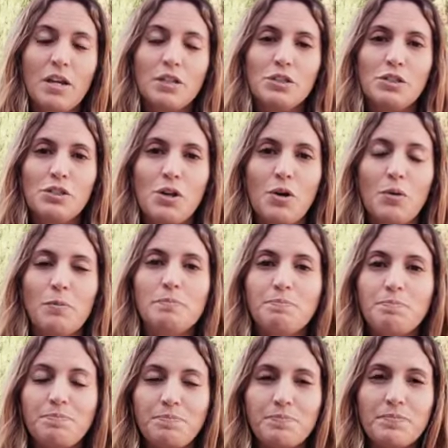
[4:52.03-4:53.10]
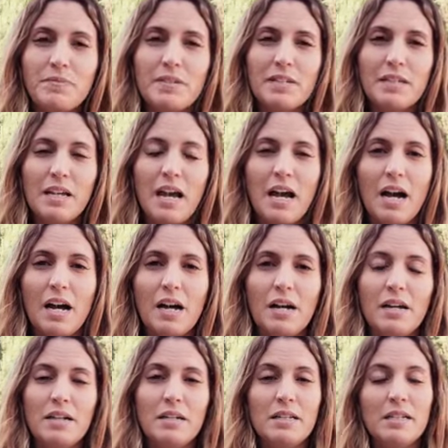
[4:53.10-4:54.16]
So
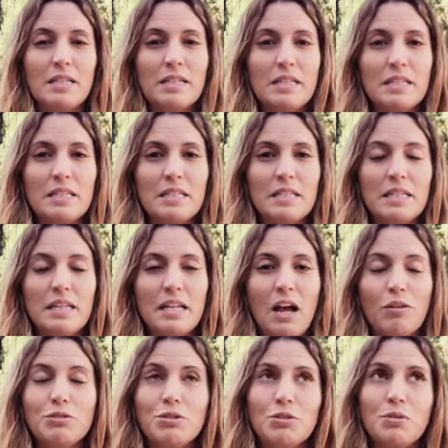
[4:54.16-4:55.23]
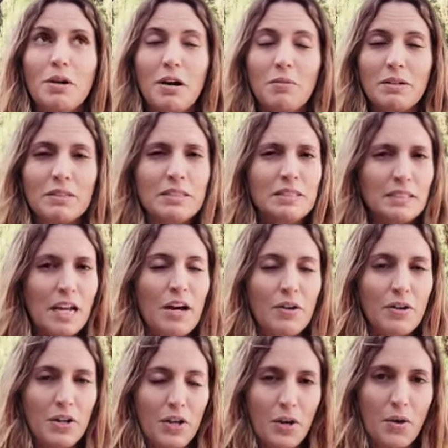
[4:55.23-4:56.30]
also I want to tell
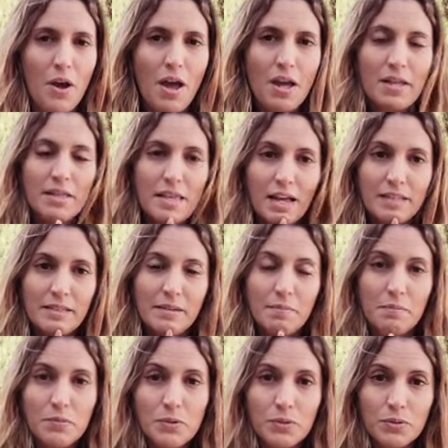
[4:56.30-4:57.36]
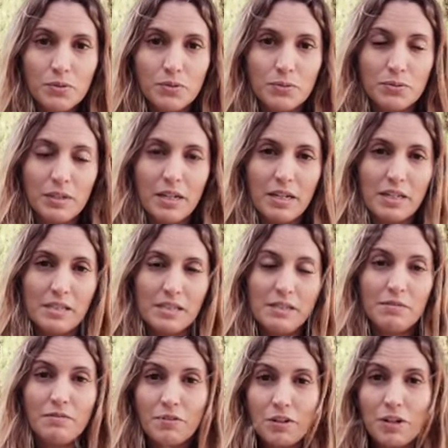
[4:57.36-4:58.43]
you that the moon is
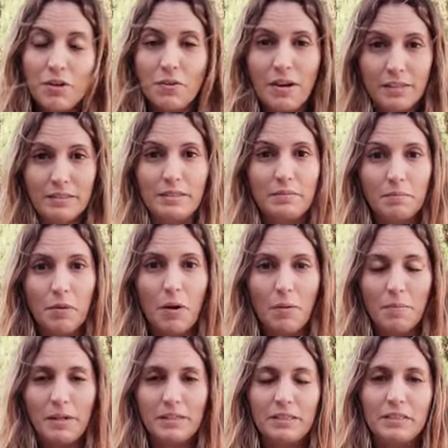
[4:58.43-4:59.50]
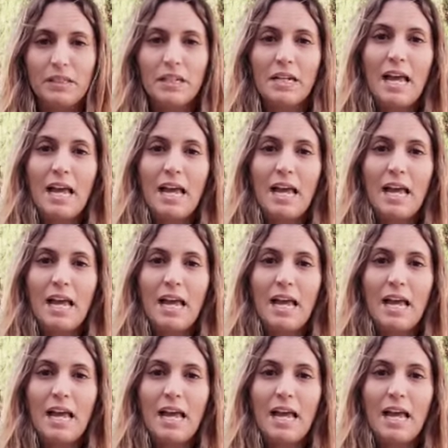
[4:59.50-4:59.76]
in Virgo at the moment,